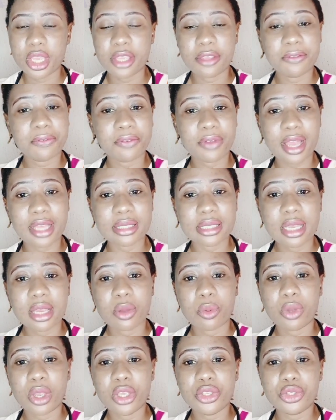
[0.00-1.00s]
In fact,
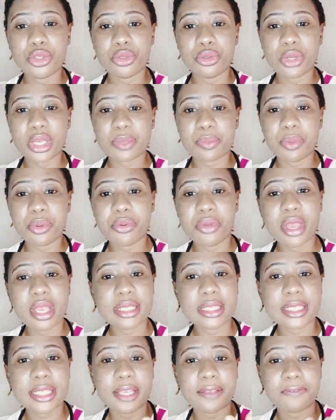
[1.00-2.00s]
when you
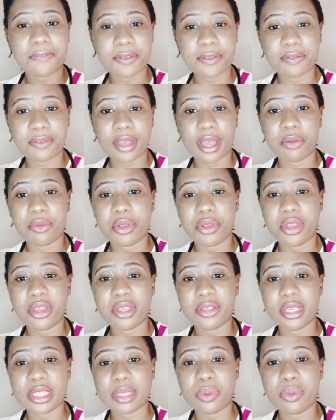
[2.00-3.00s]
experience fever, when you
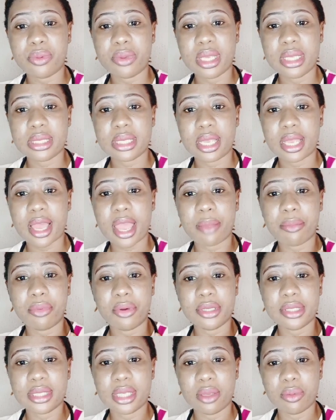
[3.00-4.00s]
experience a high
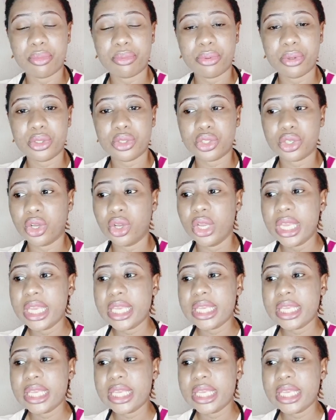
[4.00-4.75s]
body temperature,